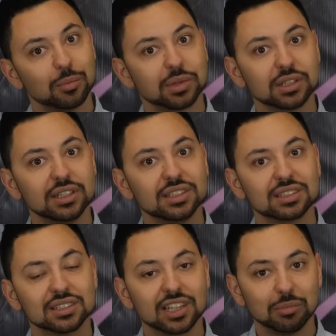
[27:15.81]

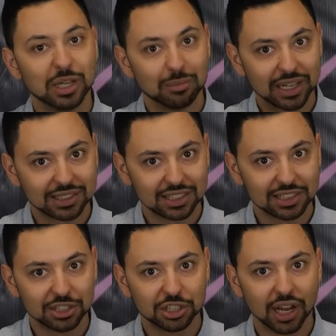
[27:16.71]
Please send me a
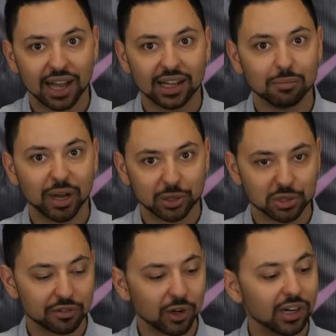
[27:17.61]
message at
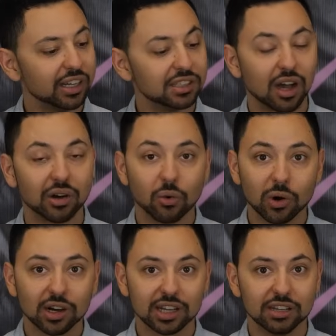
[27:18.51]

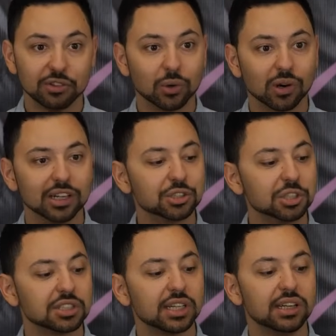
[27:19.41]
microsafari.org if you are
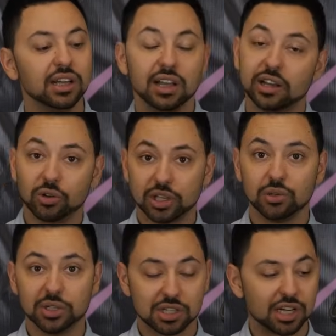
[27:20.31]
interested, and I'll get
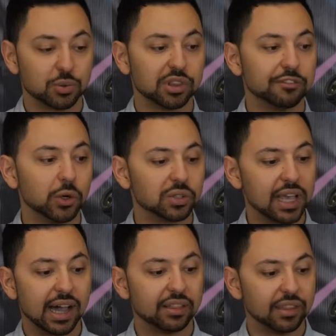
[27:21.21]
you in touch with the folks
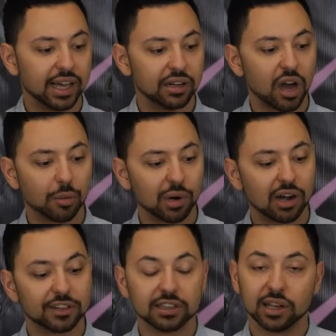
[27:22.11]
at that
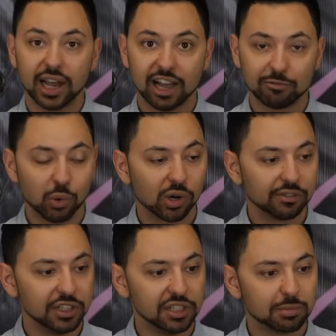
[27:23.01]
nonprofit that have more of
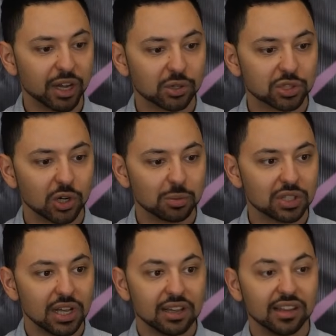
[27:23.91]
these microscopes.
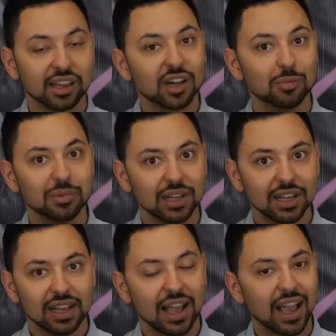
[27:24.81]
They come
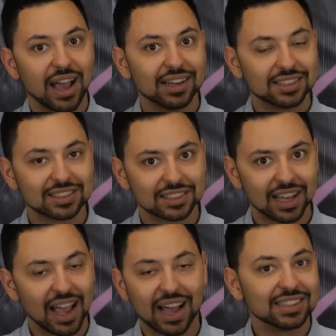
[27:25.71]
as
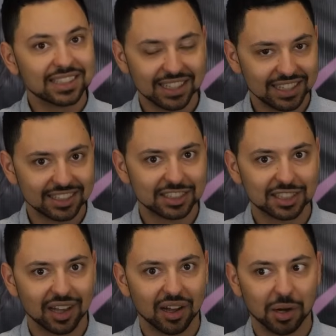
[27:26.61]
is.
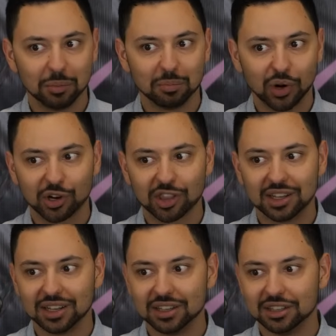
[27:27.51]
Part of
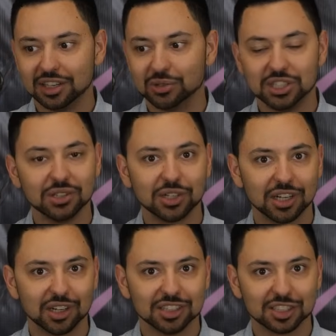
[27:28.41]
the deal
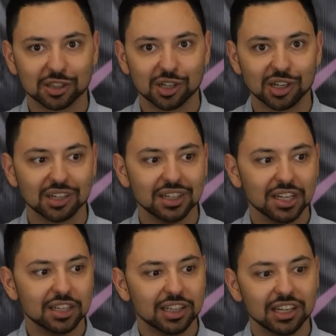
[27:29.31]
here is that
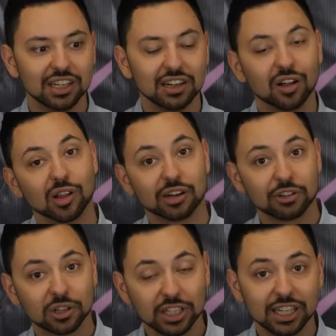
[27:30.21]
they need a lot of
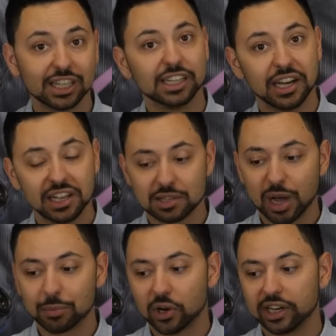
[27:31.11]
cleaning and they need some
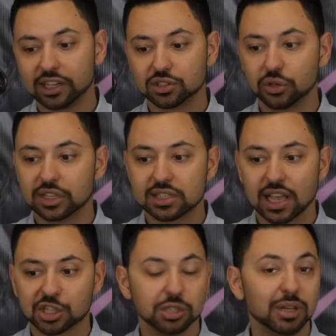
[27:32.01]
upgrading. So this has
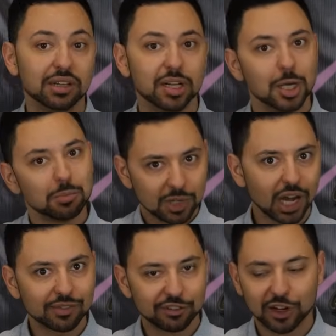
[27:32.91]
actually been
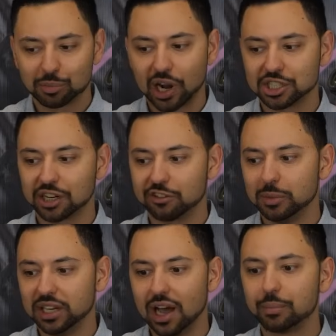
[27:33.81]
kind of a fun project for
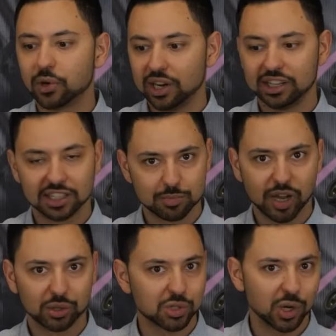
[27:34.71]
me, upgrading this
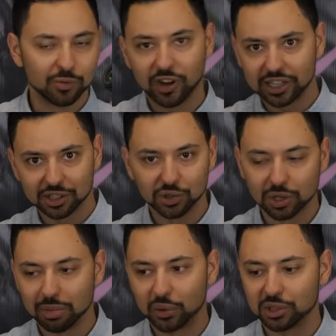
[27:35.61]
microscope, finding new
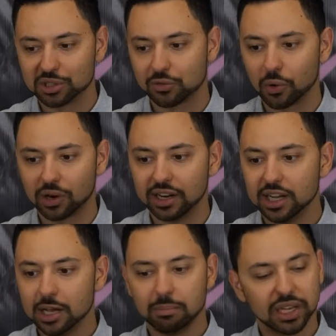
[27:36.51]
components for it,
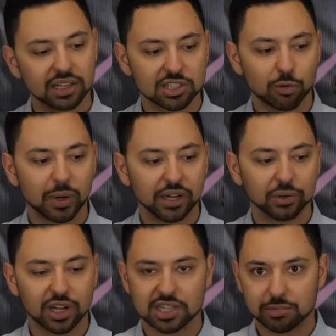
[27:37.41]
making some of my
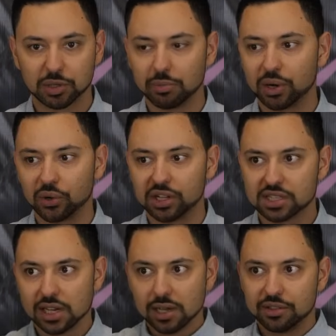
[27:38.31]
own custom
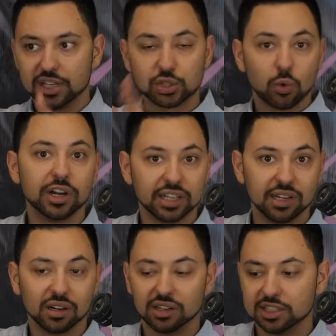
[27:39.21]
components. This one
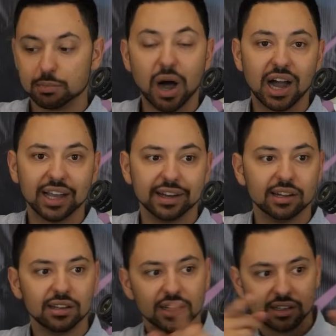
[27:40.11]
here is
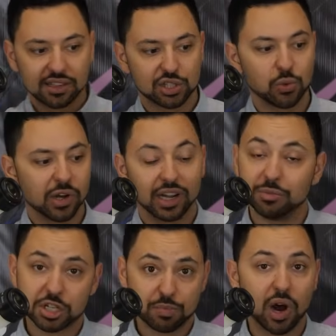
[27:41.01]
mine. This one I'm
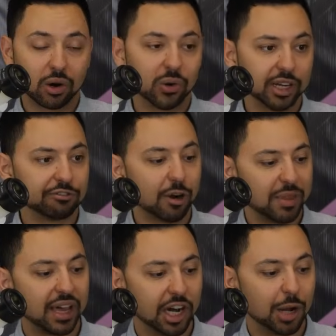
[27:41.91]
just borrowing from
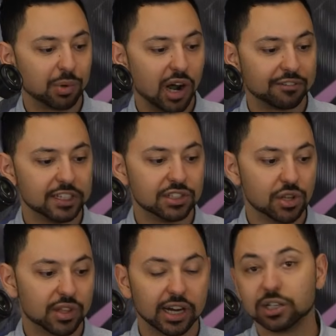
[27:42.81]
that nonprofit
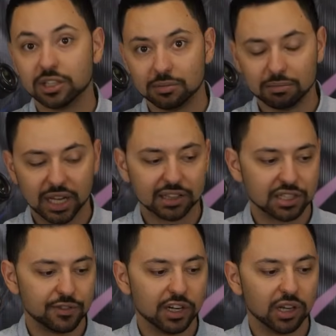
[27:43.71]
so that I could make
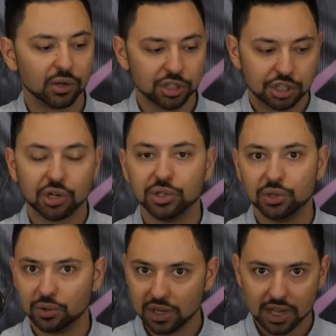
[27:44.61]
this video to show
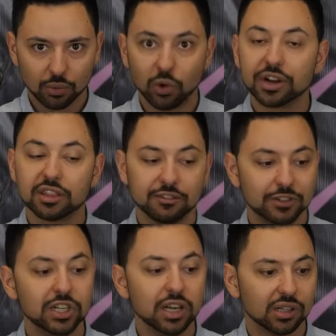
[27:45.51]
you one of the
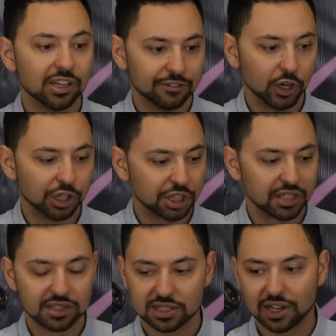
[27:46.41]
vanilla
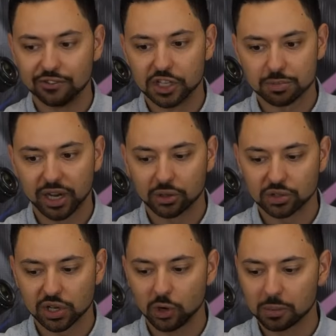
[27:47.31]
versions of this
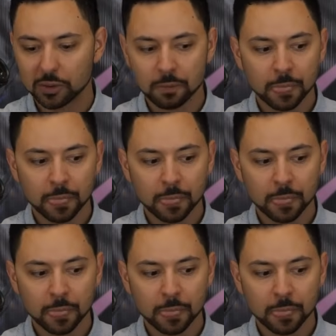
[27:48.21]
microscope.